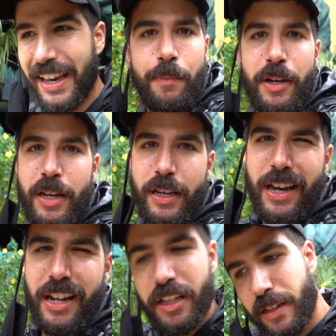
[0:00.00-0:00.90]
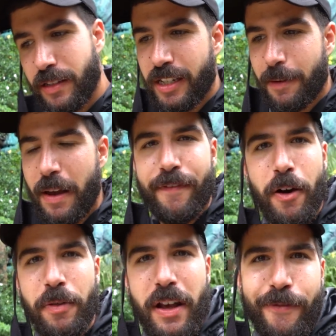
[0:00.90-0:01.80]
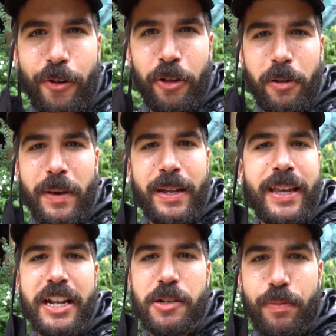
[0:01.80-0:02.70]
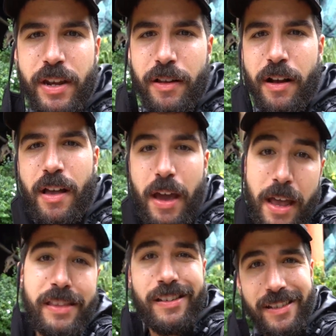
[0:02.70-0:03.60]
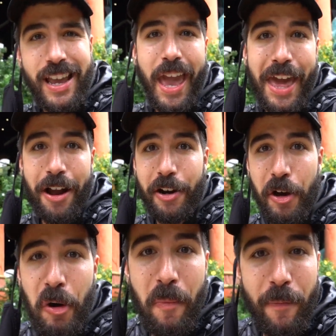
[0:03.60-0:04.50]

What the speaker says: I'm gonna kind of sit on my phone there for a little bit, catch a breather, and then head on home.